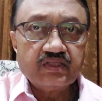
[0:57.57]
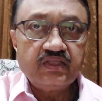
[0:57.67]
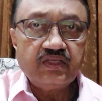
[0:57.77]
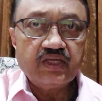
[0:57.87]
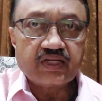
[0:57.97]

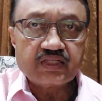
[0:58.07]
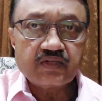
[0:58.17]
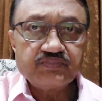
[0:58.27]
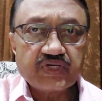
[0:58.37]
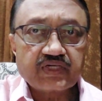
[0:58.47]
Another
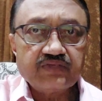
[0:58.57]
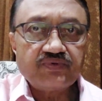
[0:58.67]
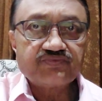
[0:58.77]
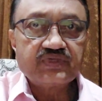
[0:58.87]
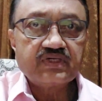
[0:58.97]
objective
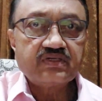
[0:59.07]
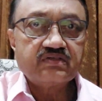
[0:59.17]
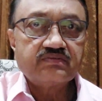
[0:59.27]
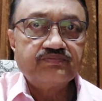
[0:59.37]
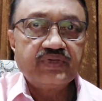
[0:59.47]
of
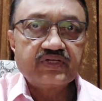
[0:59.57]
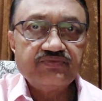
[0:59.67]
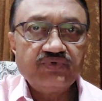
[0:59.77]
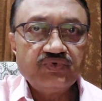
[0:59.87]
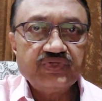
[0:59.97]
the peer
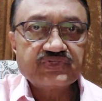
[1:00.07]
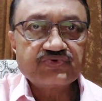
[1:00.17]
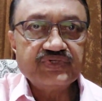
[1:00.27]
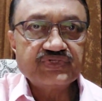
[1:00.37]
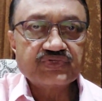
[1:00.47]
review is
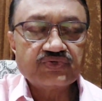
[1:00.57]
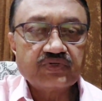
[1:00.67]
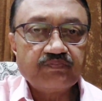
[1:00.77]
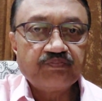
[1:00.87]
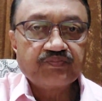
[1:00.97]
to
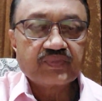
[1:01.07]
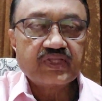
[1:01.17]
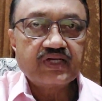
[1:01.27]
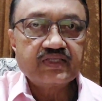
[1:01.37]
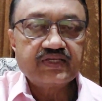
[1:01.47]
ensure
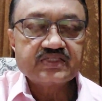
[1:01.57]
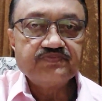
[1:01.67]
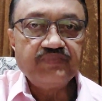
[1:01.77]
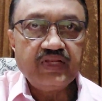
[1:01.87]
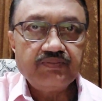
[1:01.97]
that there is
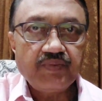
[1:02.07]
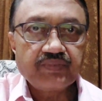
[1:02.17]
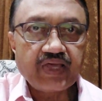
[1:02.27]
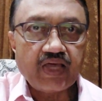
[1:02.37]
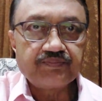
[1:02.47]

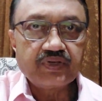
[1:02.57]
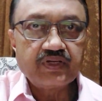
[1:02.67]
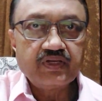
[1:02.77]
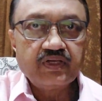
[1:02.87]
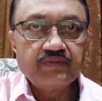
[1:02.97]
minimum gap
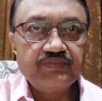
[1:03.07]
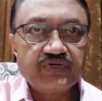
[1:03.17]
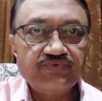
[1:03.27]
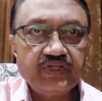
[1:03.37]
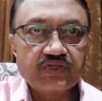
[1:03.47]

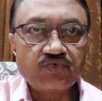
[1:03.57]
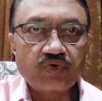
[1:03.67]
between